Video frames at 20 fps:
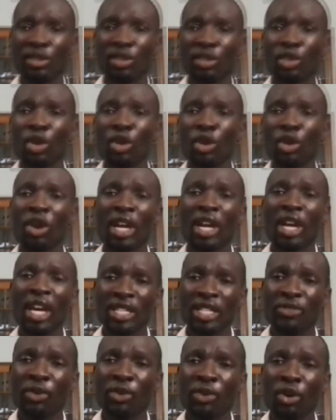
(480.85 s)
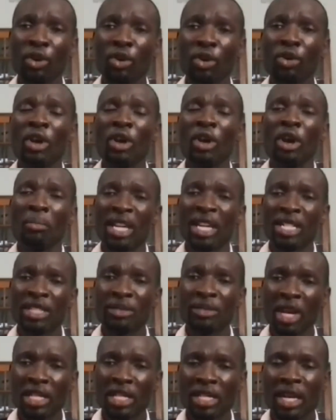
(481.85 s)
So your cash flow must
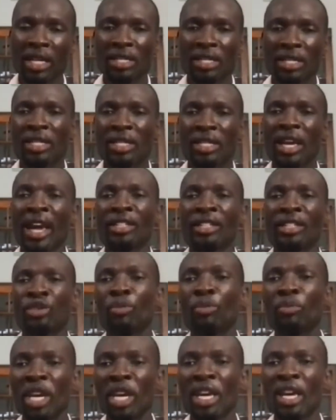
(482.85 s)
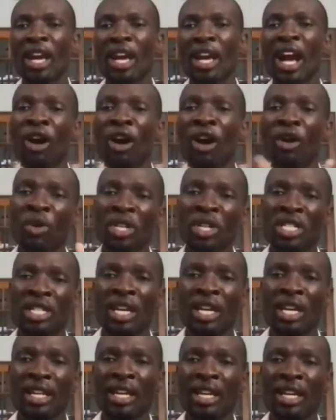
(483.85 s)
make sense. And to me, I always
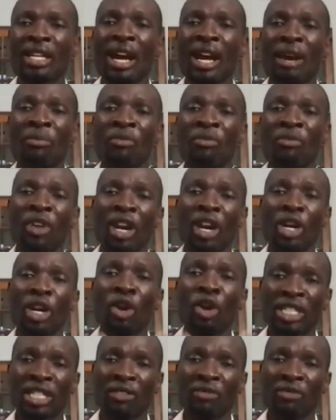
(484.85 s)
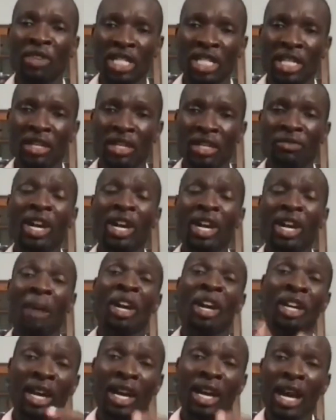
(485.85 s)
say that I'm very conservative. I'm,
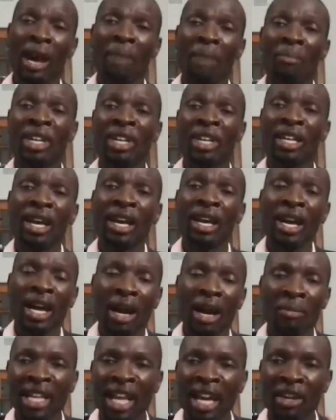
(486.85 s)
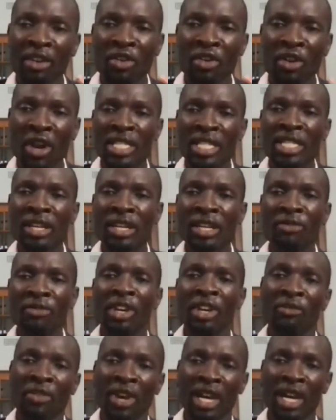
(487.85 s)
a, I'm, an, I'm an aggressive
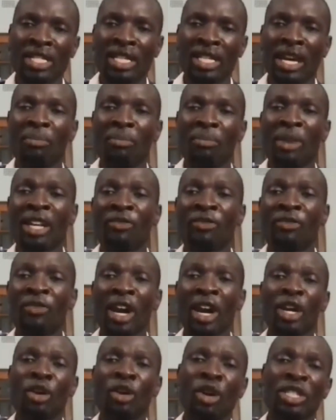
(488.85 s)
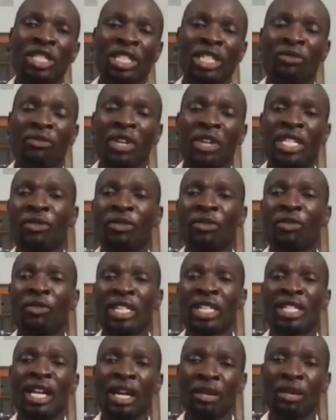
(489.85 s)
investor, but very conservative when
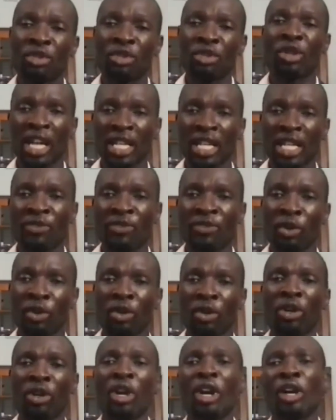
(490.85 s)
it comes to cash flow.